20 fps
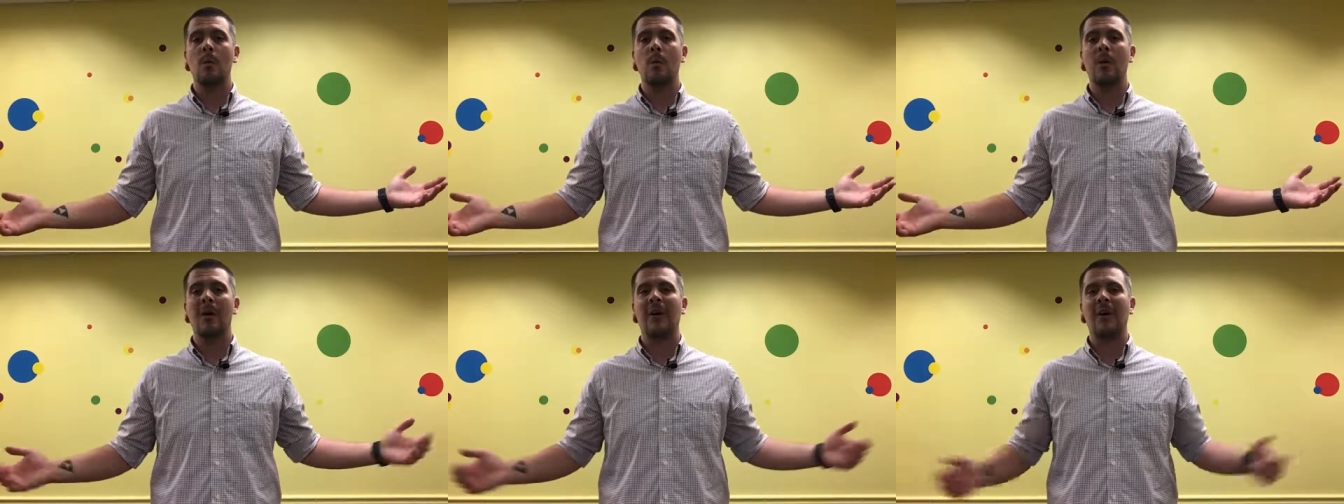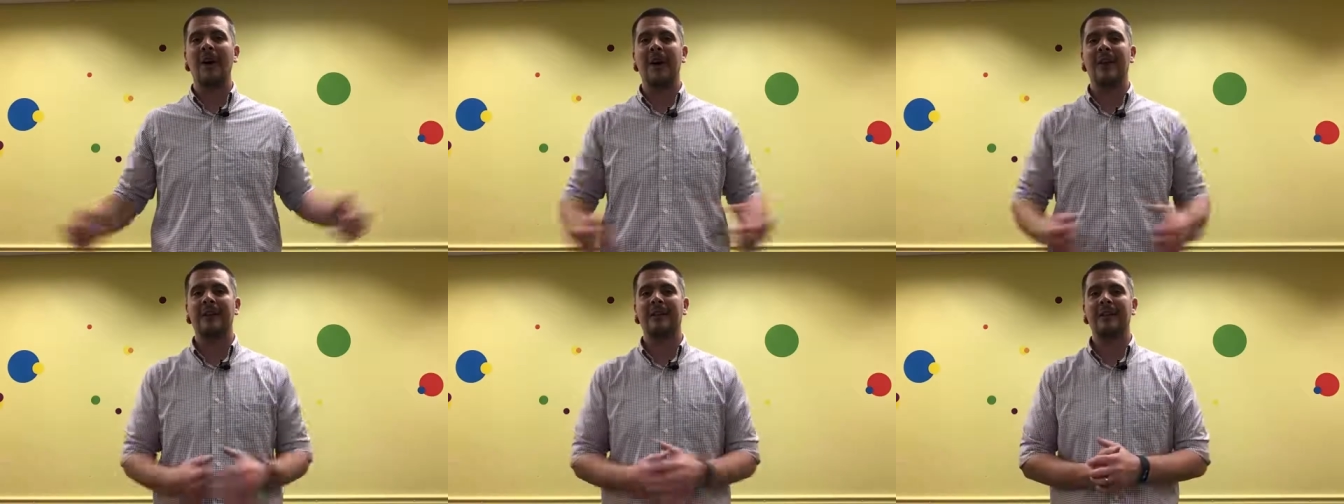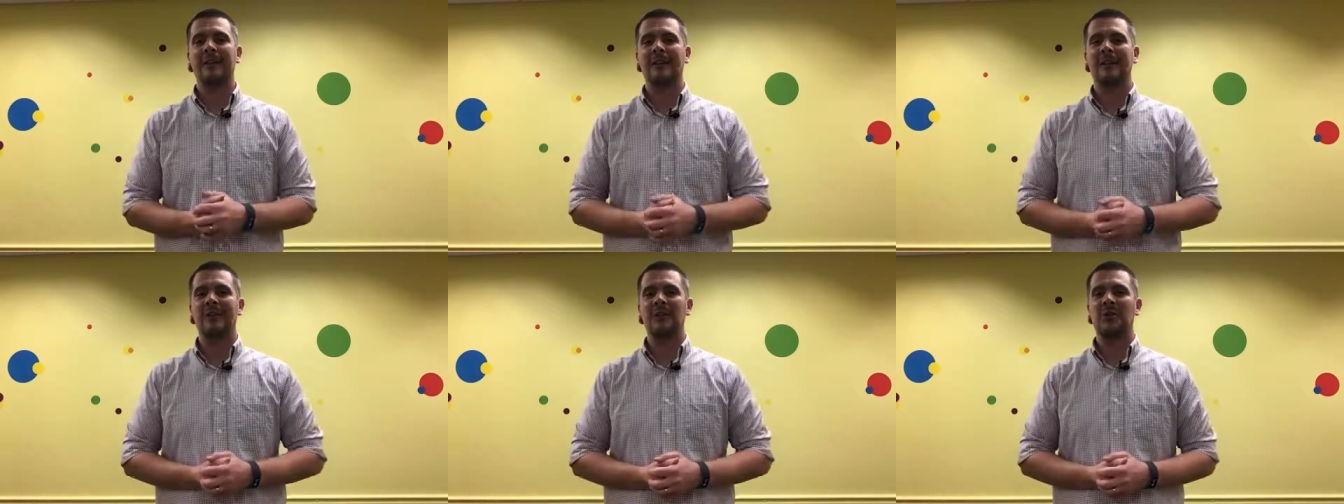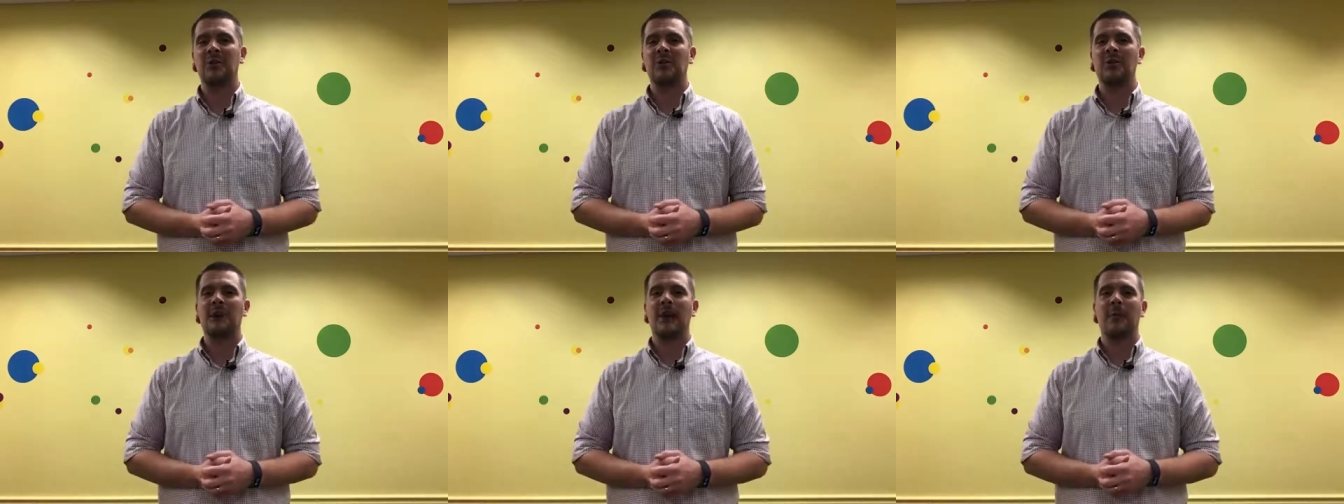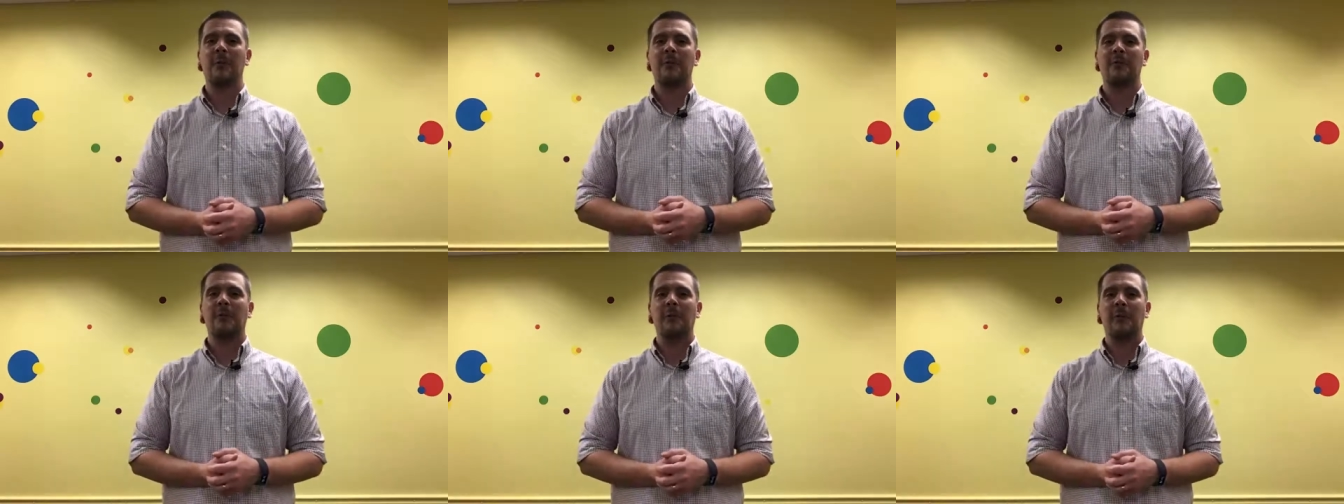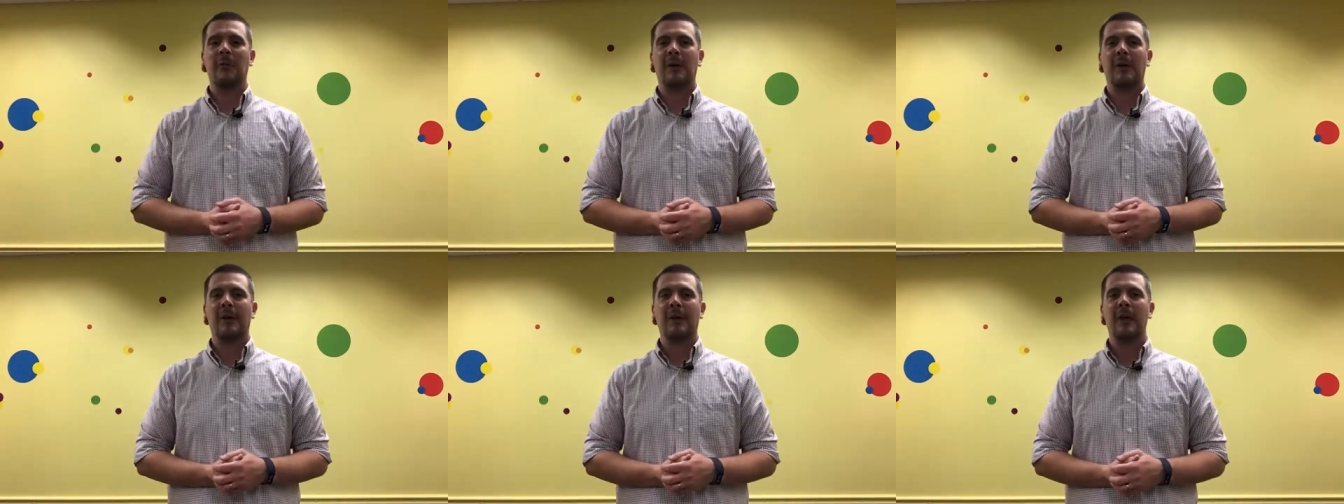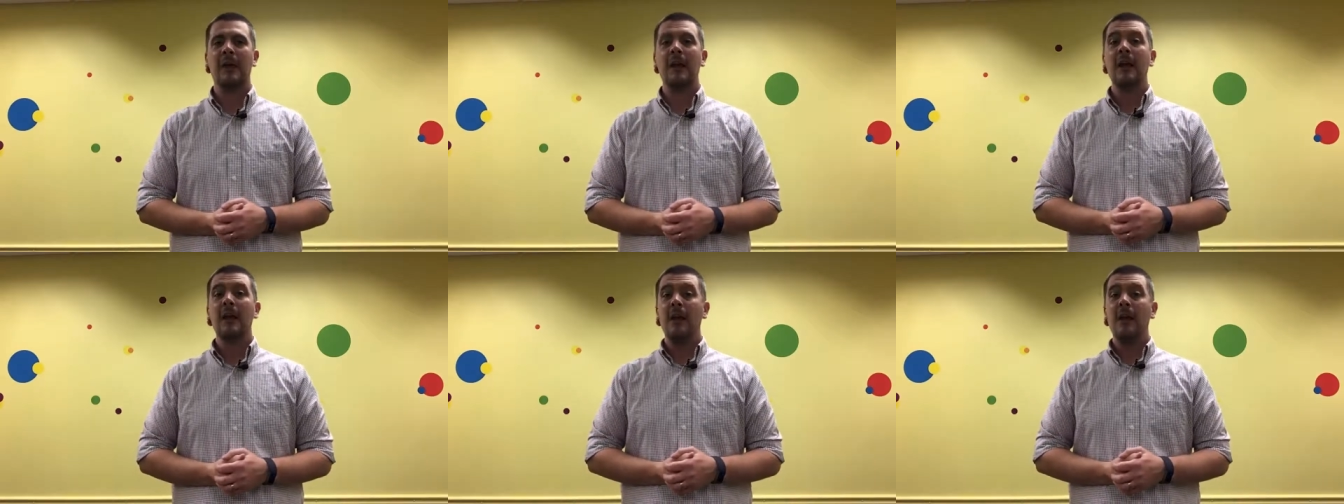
All right. Good job, everybody.